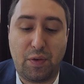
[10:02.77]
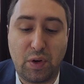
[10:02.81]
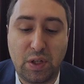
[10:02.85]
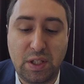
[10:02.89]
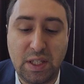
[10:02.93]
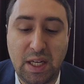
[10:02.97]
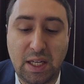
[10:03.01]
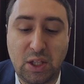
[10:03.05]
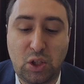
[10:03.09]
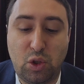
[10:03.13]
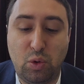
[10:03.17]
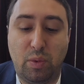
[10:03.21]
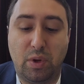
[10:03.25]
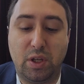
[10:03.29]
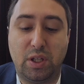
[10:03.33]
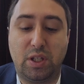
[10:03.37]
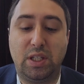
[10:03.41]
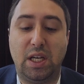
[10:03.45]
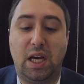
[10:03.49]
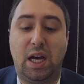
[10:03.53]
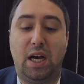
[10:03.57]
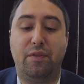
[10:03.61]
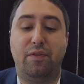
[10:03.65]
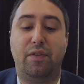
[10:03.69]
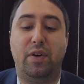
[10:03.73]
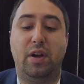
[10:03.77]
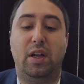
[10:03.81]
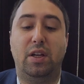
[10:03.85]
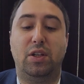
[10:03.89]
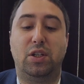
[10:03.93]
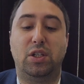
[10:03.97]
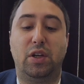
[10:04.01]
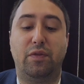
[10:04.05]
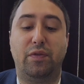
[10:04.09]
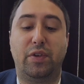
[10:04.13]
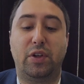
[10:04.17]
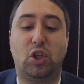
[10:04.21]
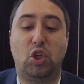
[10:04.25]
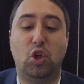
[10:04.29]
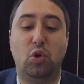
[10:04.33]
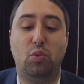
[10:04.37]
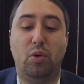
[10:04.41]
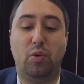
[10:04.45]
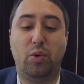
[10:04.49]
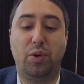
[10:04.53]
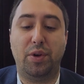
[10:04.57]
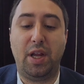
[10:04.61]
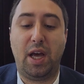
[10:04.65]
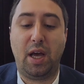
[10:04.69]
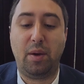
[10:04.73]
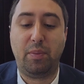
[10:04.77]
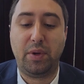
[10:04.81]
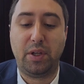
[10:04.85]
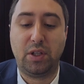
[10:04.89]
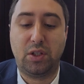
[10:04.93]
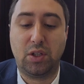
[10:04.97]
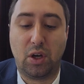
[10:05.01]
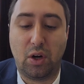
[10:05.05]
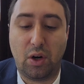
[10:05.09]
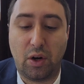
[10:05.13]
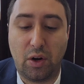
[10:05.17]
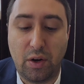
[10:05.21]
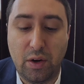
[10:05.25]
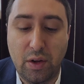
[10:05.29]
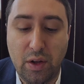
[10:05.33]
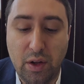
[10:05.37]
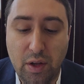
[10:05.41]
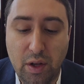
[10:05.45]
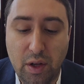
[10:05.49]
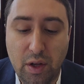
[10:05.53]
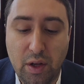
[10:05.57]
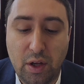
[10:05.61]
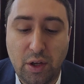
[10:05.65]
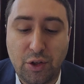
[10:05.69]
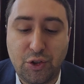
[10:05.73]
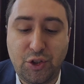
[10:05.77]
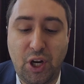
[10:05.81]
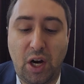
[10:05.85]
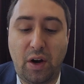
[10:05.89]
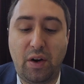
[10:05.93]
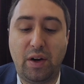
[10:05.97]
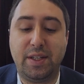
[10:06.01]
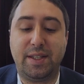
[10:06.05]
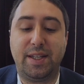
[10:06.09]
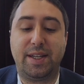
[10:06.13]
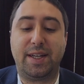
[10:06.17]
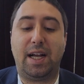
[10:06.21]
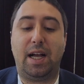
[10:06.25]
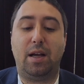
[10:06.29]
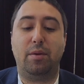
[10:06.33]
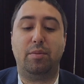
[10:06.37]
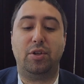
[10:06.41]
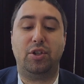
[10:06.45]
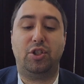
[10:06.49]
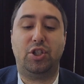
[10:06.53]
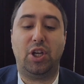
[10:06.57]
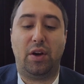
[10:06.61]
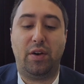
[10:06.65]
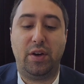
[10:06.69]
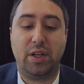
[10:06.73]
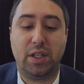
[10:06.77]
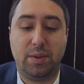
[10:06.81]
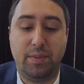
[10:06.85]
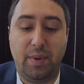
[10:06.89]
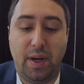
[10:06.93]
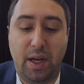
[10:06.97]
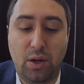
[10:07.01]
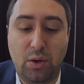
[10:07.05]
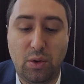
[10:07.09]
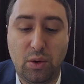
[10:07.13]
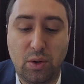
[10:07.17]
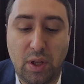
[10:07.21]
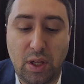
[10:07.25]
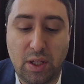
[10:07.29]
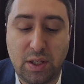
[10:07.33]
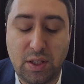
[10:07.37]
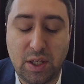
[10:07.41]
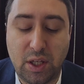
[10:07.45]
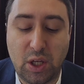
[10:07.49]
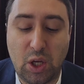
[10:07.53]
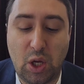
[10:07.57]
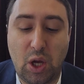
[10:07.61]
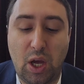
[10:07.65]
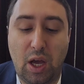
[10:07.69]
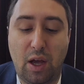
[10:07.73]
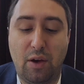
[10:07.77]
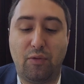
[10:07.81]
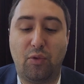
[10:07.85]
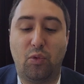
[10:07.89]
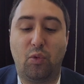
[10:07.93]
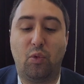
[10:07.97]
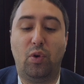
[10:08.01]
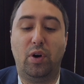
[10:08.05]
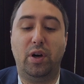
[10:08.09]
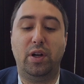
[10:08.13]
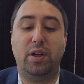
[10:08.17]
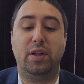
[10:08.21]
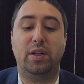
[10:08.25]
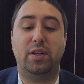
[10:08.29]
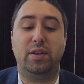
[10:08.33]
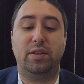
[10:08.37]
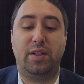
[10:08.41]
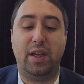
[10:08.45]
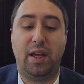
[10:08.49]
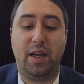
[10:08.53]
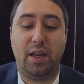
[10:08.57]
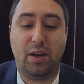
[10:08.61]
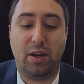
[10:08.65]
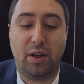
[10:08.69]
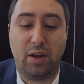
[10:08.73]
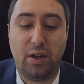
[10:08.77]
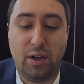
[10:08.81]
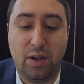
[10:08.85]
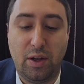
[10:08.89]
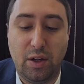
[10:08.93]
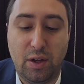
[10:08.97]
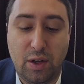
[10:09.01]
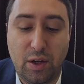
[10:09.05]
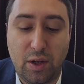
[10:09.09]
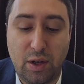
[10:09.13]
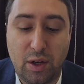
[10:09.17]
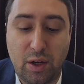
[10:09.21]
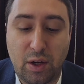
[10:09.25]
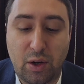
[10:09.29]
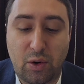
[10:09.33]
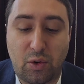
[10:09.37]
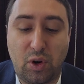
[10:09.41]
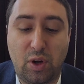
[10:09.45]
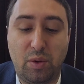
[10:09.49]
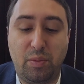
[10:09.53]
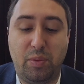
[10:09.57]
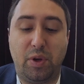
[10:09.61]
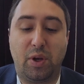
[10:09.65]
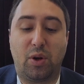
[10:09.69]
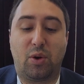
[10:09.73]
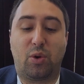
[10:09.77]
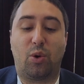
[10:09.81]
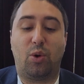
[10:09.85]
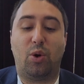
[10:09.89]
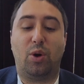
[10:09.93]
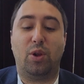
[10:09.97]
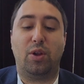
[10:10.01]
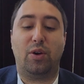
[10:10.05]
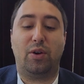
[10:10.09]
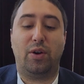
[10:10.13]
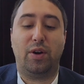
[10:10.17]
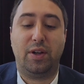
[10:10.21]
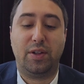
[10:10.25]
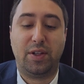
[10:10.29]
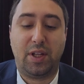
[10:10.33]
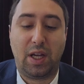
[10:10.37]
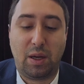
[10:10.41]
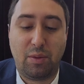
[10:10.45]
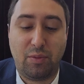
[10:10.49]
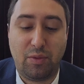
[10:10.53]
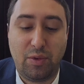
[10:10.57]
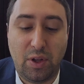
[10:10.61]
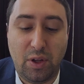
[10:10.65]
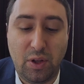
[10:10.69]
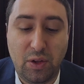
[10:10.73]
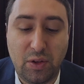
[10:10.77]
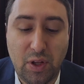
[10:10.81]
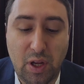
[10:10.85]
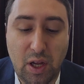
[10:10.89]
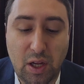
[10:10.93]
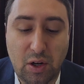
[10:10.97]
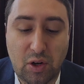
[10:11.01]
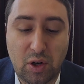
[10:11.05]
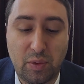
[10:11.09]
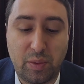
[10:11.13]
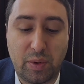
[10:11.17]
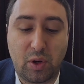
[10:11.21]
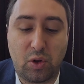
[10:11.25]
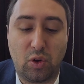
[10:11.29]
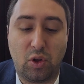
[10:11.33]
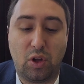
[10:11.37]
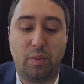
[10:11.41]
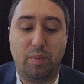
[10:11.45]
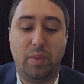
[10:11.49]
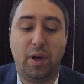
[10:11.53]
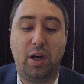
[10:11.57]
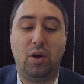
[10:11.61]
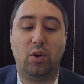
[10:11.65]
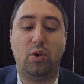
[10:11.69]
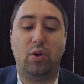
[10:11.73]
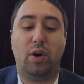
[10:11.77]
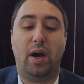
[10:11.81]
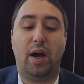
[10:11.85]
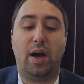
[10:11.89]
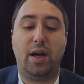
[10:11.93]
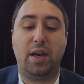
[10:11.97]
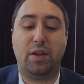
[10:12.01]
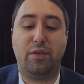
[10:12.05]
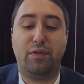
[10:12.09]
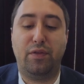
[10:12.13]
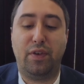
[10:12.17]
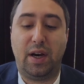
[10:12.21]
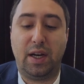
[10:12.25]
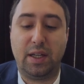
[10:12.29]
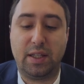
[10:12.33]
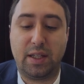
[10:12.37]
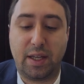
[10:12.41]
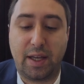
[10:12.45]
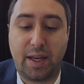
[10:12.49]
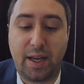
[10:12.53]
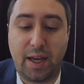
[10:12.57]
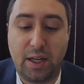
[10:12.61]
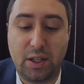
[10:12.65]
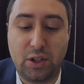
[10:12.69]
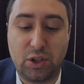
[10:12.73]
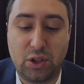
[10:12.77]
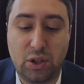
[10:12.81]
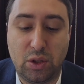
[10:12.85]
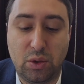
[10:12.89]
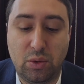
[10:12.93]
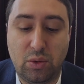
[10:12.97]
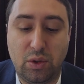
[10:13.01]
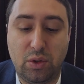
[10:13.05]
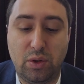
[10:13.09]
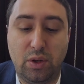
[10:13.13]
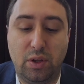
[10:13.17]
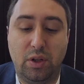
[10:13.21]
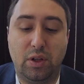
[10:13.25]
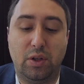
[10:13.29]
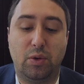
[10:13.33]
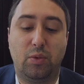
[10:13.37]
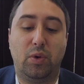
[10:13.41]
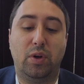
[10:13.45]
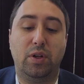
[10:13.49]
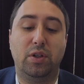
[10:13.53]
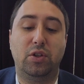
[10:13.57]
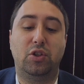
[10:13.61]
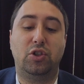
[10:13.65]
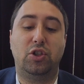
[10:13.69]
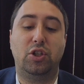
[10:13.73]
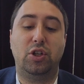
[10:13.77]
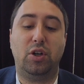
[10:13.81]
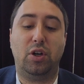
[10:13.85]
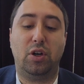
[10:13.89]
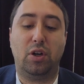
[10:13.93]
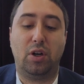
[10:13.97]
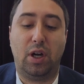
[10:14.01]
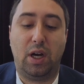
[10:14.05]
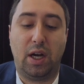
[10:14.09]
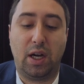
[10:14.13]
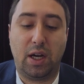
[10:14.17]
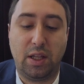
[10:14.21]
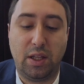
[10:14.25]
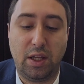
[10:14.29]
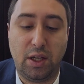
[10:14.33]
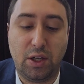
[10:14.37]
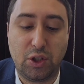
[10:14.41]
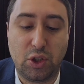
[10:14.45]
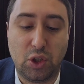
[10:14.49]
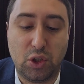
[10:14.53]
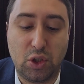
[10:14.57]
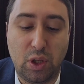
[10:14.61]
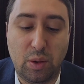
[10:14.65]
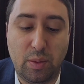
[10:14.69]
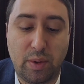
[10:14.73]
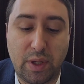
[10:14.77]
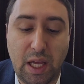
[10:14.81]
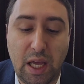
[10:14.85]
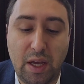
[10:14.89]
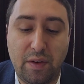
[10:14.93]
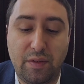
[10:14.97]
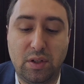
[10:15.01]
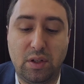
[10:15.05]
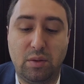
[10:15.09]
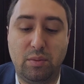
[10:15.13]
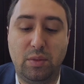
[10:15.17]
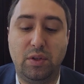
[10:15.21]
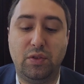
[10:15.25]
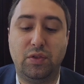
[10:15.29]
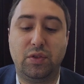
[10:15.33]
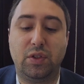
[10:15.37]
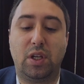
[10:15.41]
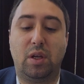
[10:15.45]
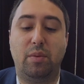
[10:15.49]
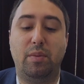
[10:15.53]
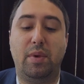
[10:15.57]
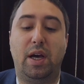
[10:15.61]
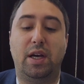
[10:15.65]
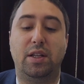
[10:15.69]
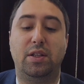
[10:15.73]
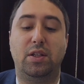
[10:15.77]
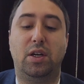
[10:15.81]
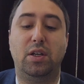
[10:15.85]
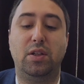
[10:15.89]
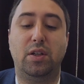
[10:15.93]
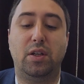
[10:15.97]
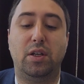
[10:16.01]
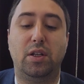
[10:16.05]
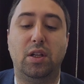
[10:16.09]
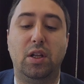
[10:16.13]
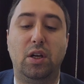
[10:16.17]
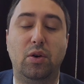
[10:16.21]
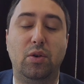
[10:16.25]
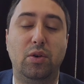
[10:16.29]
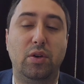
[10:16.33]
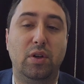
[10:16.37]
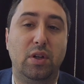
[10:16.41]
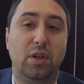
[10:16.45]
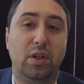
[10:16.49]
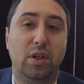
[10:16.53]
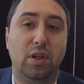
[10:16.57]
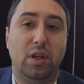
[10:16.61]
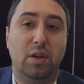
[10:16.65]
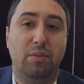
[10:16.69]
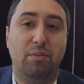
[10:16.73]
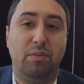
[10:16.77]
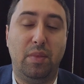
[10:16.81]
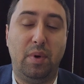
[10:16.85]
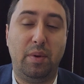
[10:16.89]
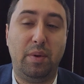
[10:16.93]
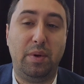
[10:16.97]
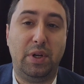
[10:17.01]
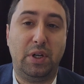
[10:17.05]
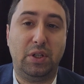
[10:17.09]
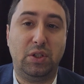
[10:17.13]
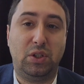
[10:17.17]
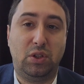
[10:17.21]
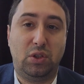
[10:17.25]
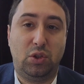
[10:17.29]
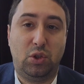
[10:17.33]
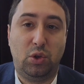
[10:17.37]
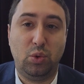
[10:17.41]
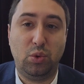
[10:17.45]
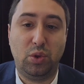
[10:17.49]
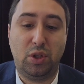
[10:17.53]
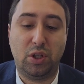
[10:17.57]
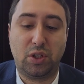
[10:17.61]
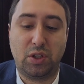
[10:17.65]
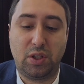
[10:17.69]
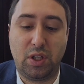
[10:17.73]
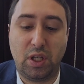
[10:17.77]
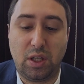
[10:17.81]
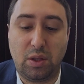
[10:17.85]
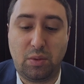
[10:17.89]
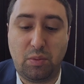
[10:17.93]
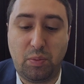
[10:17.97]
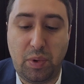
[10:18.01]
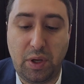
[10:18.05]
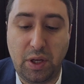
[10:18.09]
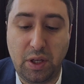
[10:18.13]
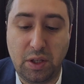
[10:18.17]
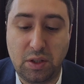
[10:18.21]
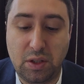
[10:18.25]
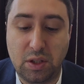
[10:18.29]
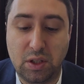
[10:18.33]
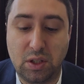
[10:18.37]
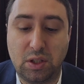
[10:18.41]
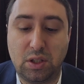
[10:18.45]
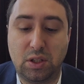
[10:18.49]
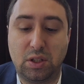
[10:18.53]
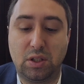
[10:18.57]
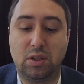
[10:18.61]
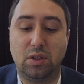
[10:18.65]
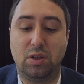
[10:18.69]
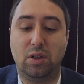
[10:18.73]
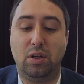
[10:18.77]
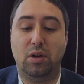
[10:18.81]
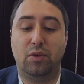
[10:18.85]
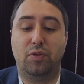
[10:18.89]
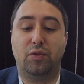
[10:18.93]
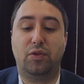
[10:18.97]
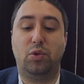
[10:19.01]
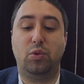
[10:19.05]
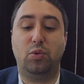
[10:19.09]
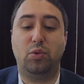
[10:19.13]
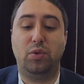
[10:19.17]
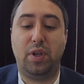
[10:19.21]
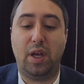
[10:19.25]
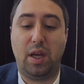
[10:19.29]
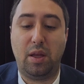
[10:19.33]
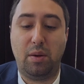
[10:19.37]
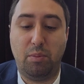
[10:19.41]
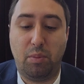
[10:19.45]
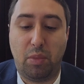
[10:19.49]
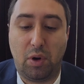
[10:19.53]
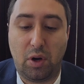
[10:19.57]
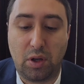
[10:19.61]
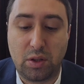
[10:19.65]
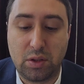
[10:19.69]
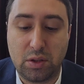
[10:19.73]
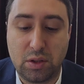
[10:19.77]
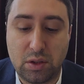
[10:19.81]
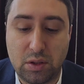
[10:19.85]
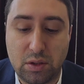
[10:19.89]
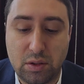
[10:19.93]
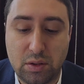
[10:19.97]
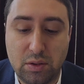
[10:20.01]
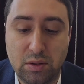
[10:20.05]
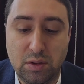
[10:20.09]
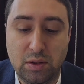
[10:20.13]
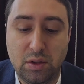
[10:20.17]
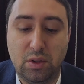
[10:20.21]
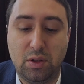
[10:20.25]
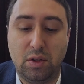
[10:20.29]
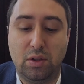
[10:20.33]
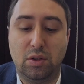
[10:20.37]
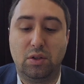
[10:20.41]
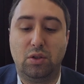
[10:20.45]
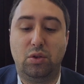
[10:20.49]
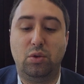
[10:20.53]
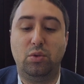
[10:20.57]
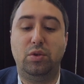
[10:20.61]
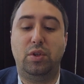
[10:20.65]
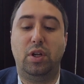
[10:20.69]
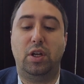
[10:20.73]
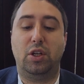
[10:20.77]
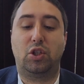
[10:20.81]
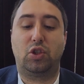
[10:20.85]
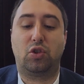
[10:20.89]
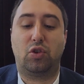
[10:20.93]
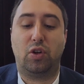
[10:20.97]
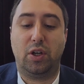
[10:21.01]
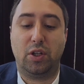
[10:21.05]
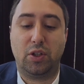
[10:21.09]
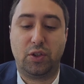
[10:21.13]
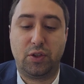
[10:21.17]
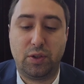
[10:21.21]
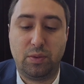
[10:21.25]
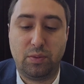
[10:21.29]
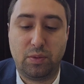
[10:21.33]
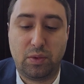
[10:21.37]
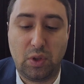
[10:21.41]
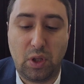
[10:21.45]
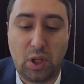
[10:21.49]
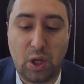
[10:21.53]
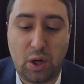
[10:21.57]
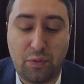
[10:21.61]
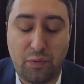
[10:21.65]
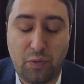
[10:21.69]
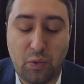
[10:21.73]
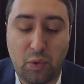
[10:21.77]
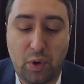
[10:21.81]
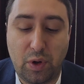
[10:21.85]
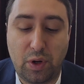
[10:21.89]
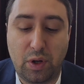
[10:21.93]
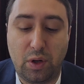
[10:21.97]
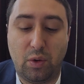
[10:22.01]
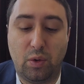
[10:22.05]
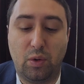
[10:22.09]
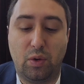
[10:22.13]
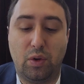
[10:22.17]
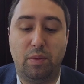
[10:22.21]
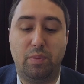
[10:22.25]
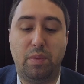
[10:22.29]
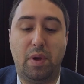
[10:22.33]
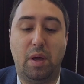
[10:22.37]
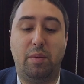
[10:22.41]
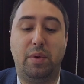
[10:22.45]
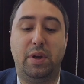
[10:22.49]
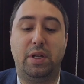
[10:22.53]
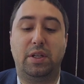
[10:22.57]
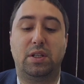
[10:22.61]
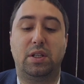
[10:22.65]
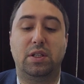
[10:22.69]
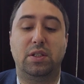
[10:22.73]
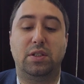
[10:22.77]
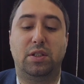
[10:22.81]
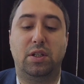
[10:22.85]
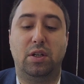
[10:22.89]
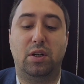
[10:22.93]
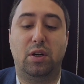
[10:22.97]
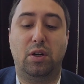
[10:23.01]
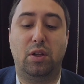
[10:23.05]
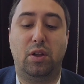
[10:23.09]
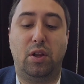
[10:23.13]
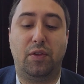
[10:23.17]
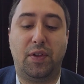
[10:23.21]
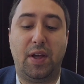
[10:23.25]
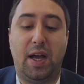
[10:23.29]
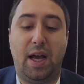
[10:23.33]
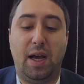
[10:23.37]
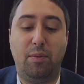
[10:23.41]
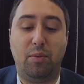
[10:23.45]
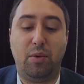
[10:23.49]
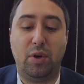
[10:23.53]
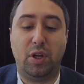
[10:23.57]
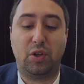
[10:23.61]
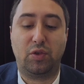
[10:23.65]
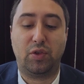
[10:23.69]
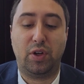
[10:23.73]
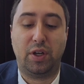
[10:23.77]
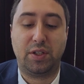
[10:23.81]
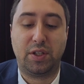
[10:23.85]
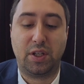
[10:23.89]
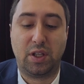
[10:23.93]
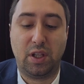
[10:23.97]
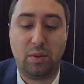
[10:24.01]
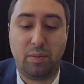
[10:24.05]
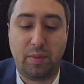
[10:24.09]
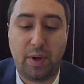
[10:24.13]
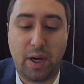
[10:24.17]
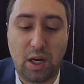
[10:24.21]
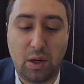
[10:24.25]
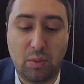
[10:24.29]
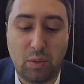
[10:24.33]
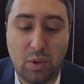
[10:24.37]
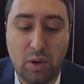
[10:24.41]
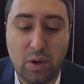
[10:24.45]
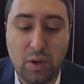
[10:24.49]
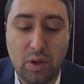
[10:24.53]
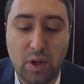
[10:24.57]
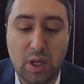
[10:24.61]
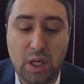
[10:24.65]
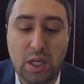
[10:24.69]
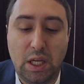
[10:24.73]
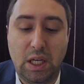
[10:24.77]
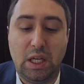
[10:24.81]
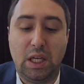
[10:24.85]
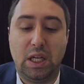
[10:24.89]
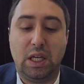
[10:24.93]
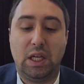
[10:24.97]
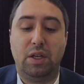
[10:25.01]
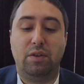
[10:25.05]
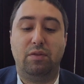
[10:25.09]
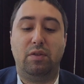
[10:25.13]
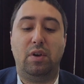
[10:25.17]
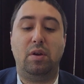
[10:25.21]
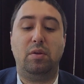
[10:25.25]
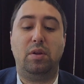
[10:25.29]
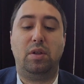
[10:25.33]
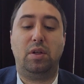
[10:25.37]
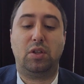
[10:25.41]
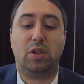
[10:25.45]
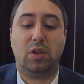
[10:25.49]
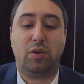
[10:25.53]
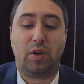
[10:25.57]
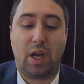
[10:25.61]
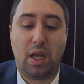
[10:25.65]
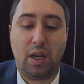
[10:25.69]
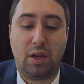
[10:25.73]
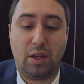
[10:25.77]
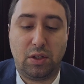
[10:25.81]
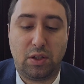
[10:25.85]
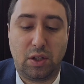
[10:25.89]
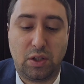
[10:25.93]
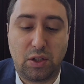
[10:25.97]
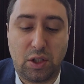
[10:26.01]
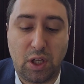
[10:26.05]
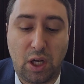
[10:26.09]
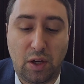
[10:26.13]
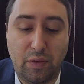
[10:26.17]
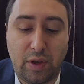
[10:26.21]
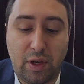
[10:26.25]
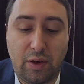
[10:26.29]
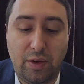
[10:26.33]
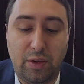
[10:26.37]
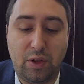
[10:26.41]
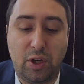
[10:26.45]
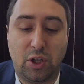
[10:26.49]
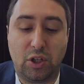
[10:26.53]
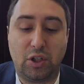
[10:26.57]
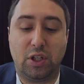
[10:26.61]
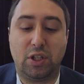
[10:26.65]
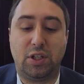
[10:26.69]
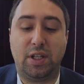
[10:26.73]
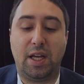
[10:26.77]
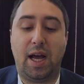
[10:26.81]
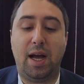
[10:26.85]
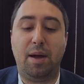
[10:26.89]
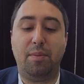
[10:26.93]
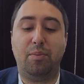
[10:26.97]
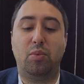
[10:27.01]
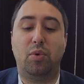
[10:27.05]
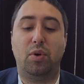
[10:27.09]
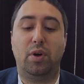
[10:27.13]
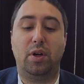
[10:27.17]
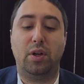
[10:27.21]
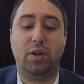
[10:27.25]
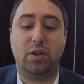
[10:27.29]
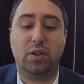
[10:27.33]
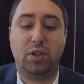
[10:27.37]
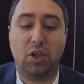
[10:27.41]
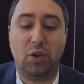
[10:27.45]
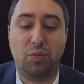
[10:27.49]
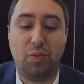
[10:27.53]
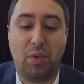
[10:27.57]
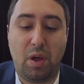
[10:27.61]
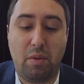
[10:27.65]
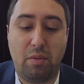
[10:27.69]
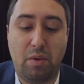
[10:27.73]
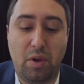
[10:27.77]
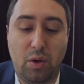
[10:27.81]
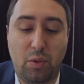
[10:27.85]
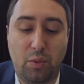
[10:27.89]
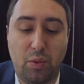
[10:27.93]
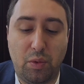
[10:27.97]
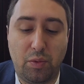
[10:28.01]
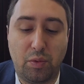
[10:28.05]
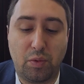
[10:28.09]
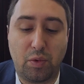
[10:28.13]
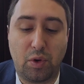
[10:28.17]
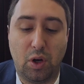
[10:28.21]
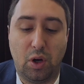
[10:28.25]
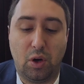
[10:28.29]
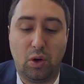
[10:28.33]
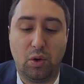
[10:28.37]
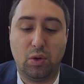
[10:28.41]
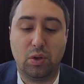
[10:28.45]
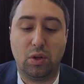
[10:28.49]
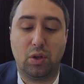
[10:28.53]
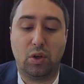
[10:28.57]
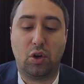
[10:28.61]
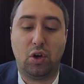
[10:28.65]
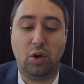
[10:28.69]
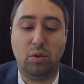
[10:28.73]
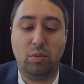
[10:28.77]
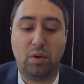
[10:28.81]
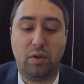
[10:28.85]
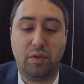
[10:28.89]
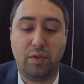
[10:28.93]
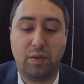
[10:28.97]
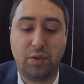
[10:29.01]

it's not tuma safa, and a suffix tuma would not be tor. Sheretz lagabi sheretz ma'u. Let's say you have one dead creepy crawler on top of another dead creepy crawler. Ma'u. Hani vaday chad shiurin. They're one shear. Agadash dilma kevan the mystic ma'adadi low. Maybe they're two distinct pieces of two dead bugs, two dead shrotzim. So therefore, maybe it's considered the top one is resting on the bottom one. Again, it's a suffix. You touch the top one, so maybe we would go l'chomer.